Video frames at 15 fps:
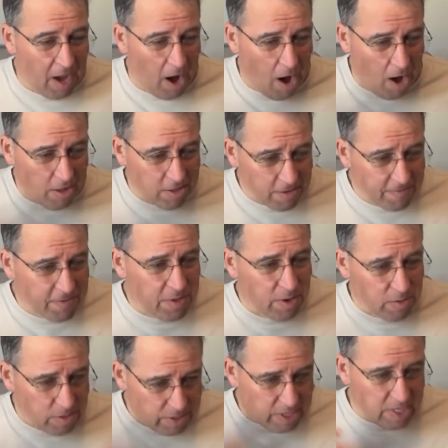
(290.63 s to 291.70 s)
All of
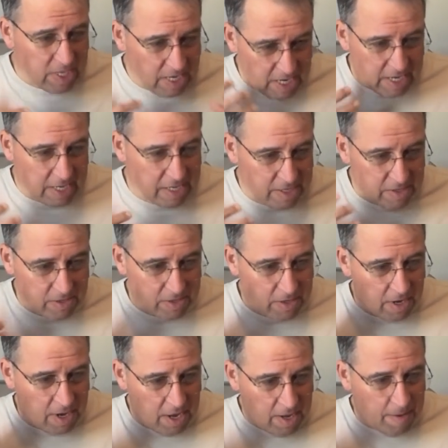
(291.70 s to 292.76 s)
those things
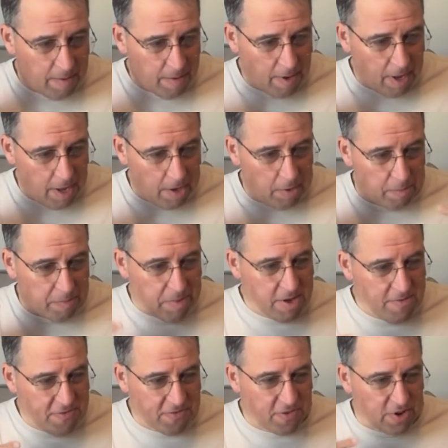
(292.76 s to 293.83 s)
help me
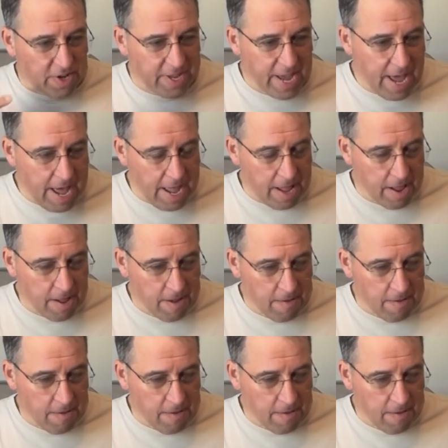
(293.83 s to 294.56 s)
forget